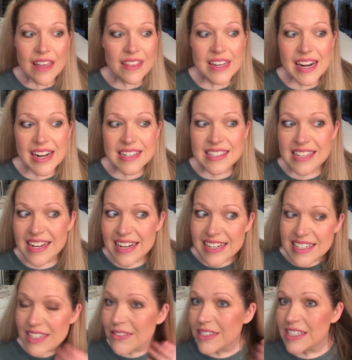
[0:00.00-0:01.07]
The next thing I
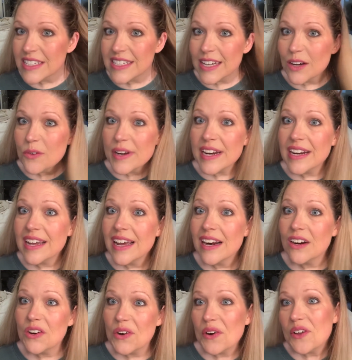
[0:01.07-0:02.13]
do is just go in and kind
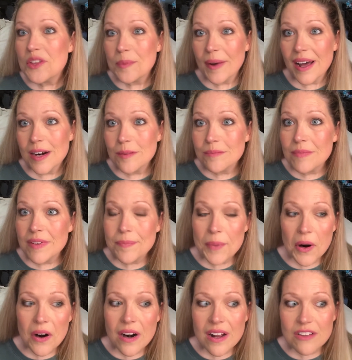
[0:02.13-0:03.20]
of curl the bottom
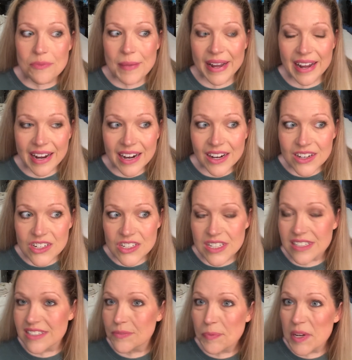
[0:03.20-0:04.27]
part of my hair,
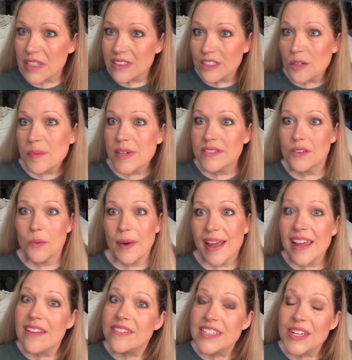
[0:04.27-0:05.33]
just put a little bit of a
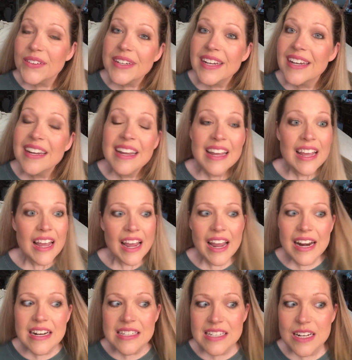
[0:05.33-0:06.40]
wave to it,
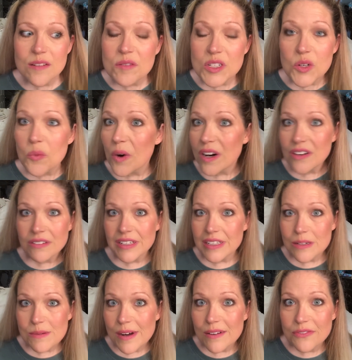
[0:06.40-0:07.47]
and it seems to work
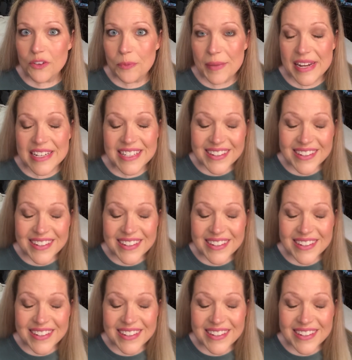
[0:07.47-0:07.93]
really well for me.